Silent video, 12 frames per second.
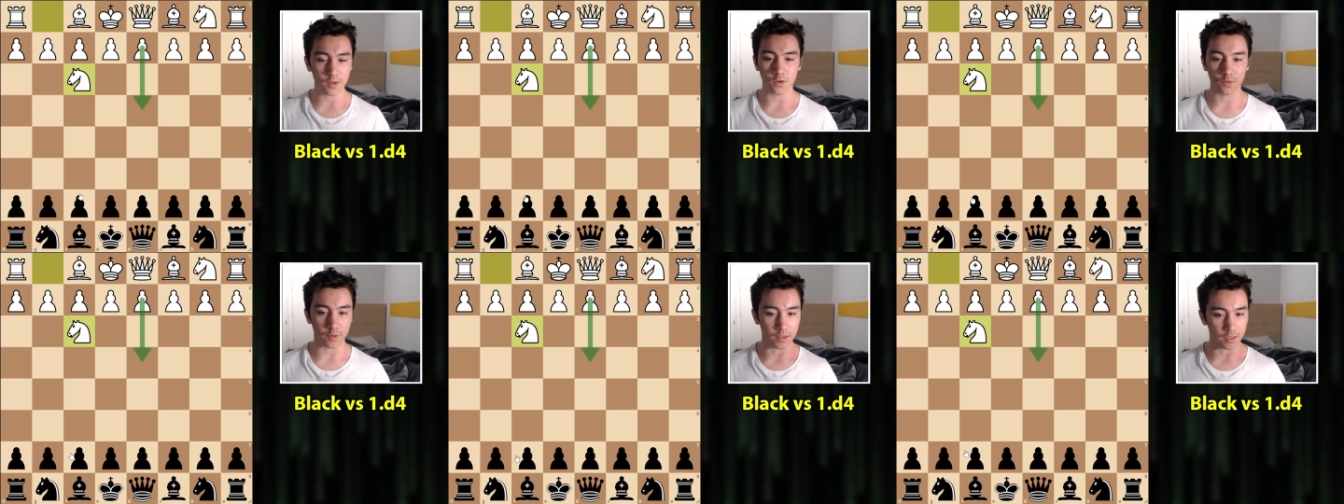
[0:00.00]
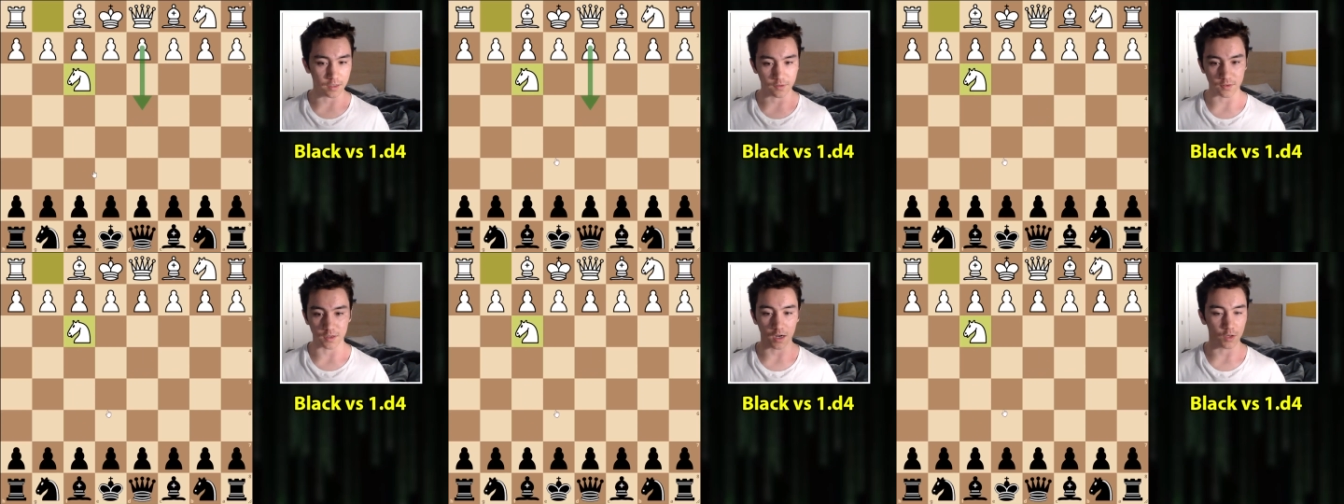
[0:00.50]
I was playing
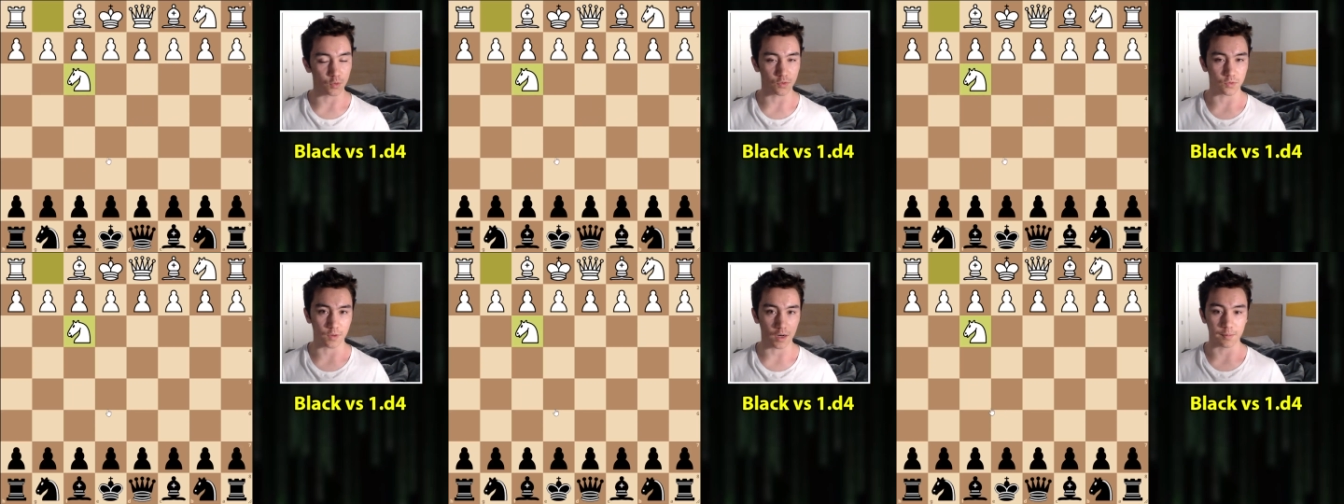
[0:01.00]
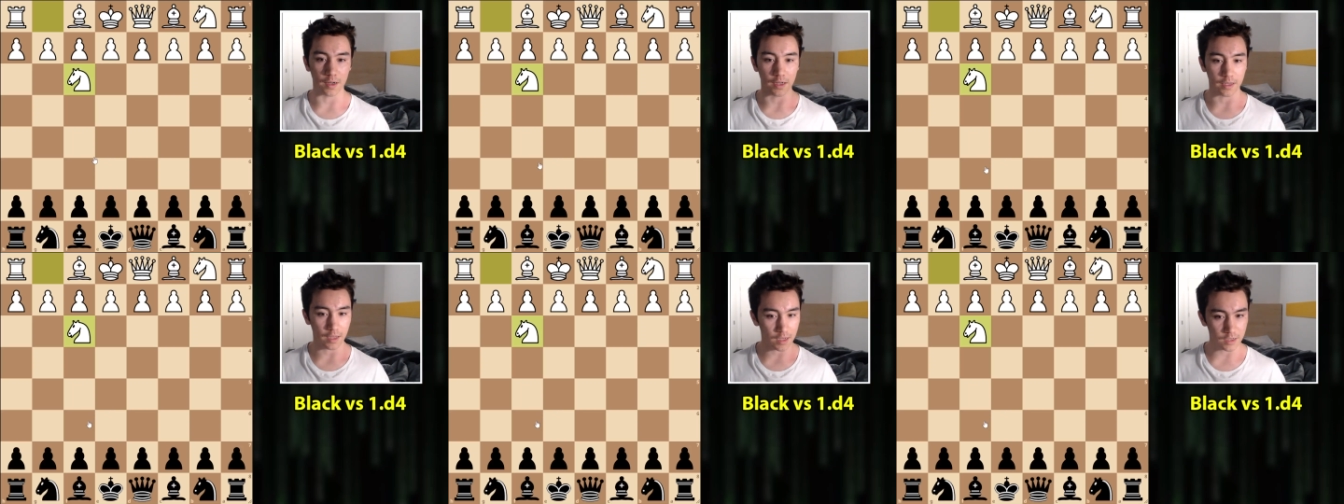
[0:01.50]
against a guy who was around
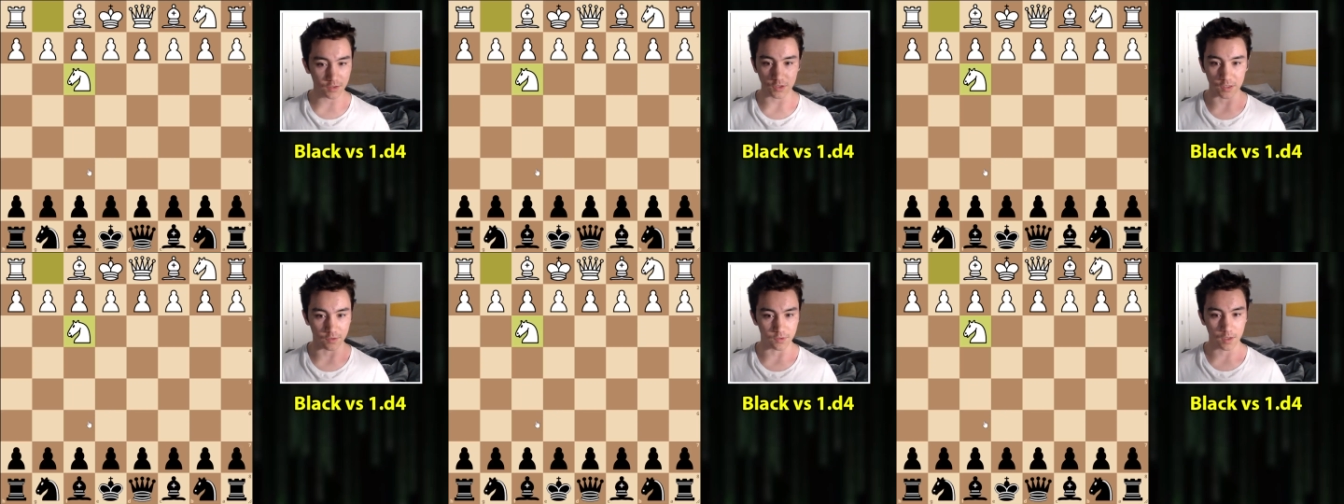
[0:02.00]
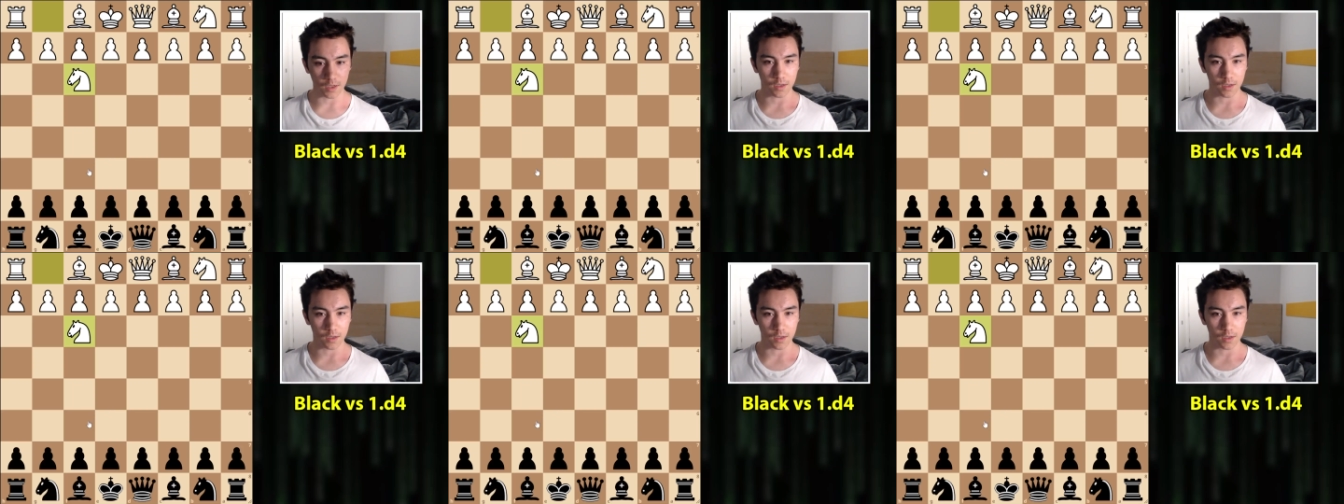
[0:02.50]
my age, he's